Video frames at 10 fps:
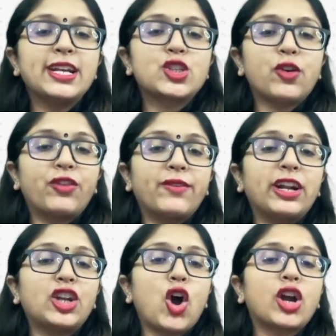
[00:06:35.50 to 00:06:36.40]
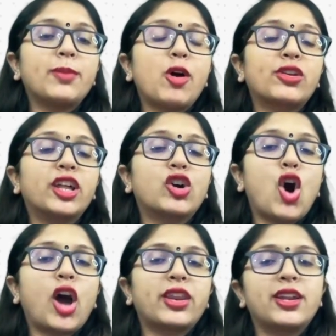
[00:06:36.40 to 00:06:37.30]
So we will talk about the
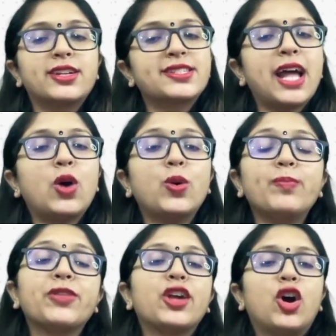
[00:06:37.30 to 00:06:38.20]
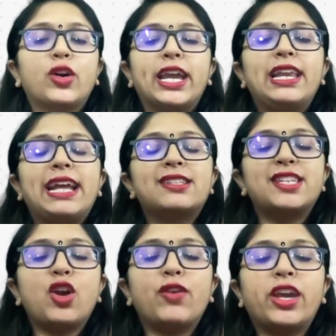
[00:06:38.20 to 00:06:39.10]
corners now. Okay, let's
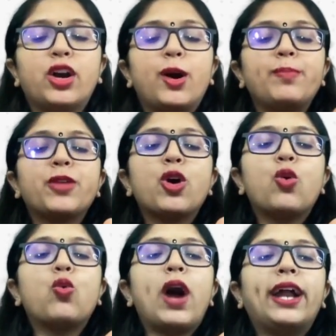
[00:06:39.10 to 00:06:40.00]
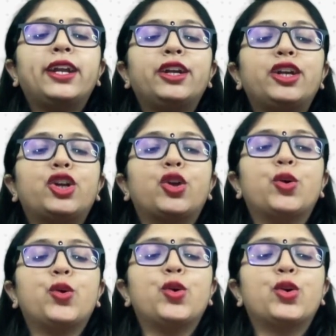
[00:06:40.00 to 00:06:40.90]
see over here. 1,
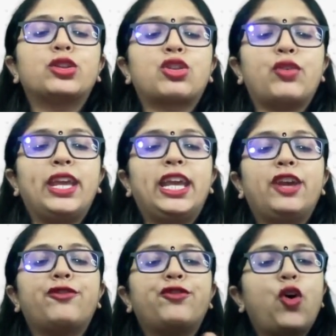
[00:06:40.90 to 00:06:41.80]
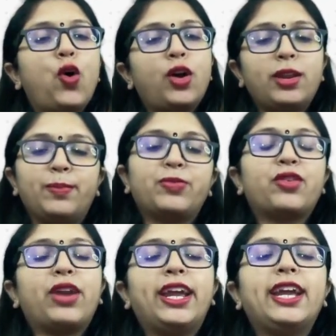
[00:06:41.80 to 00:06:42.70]
2, 3, 4,
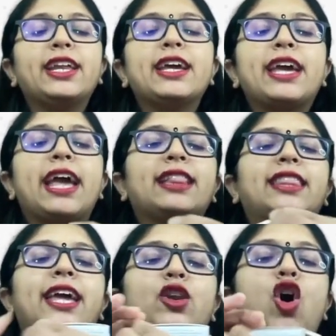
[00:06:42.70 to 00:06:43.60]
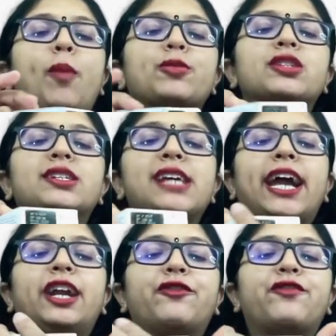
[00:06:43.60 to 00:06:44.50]
right? And then opposite
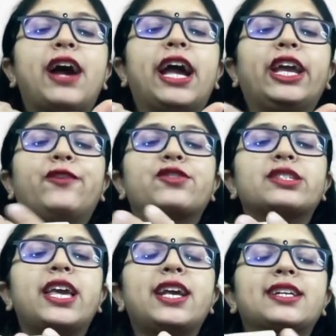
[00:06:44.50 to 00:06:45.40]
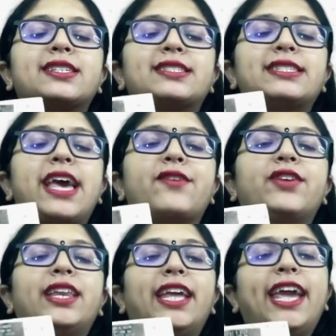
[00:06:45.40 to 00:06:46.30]
side 5, 6,
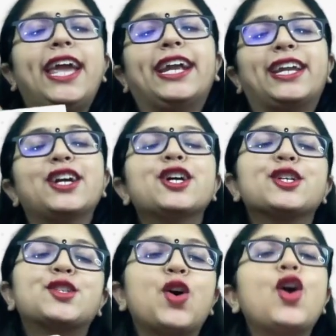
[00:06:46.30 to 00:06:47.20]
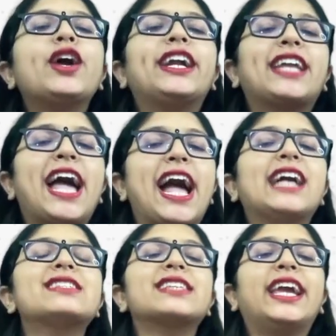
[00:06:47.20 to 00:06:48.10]
7, 8. So it
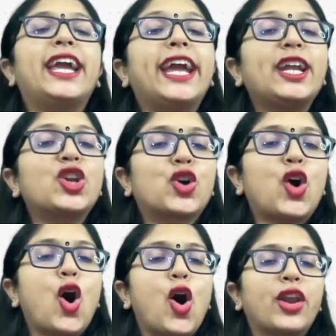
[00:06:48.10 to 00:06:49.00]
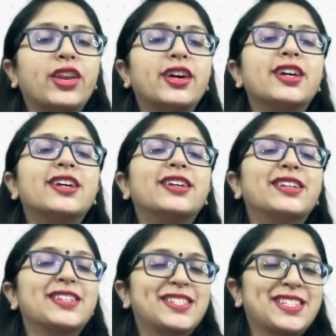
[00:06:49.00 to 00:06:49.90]
has 8
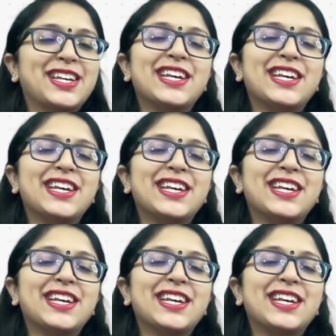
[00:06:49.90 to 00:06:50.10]
corners.